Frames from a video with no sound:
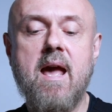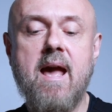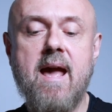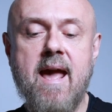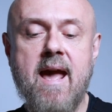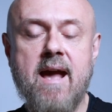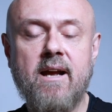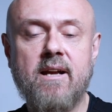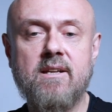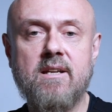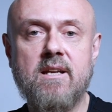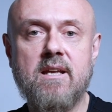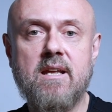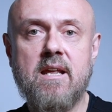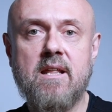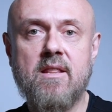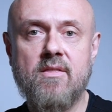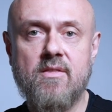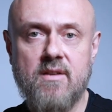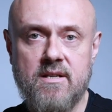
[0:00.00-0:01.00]
acne
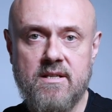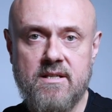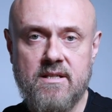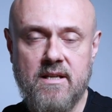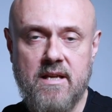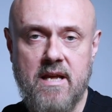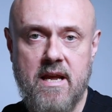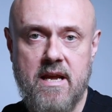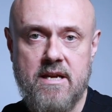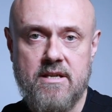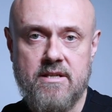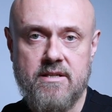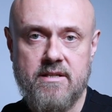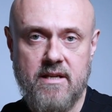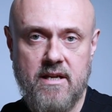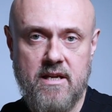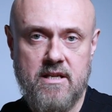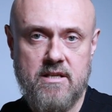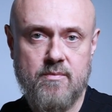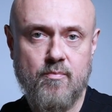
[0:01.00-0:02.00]
in this
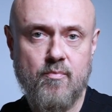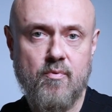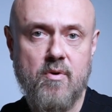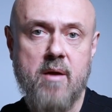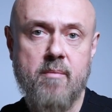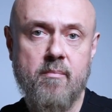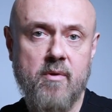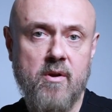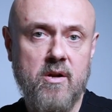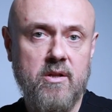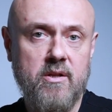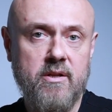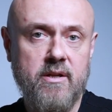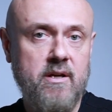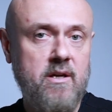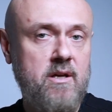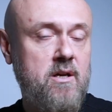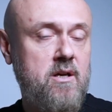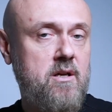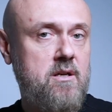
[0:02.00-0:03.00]
case is
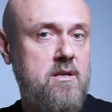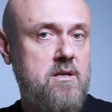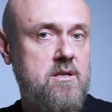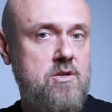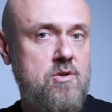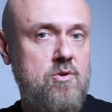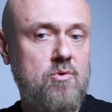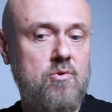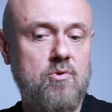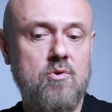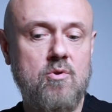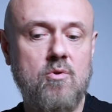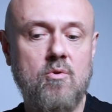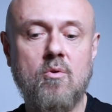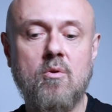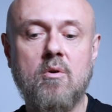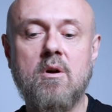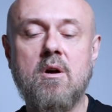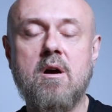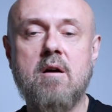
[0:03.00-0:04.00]
primarily due
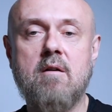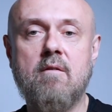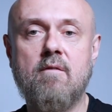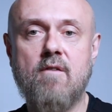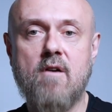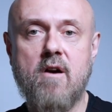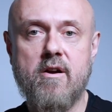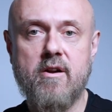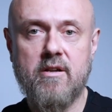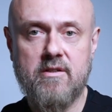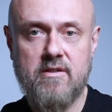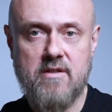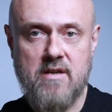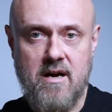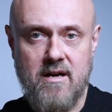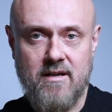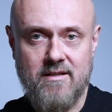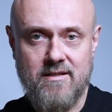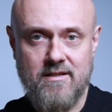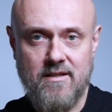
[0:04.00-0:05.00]
to fire
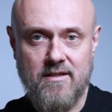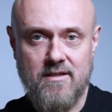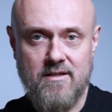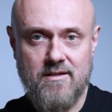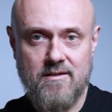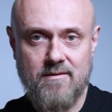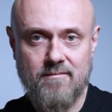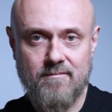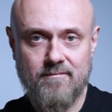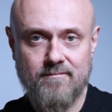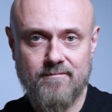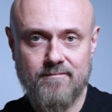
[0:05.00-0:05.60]
toxins.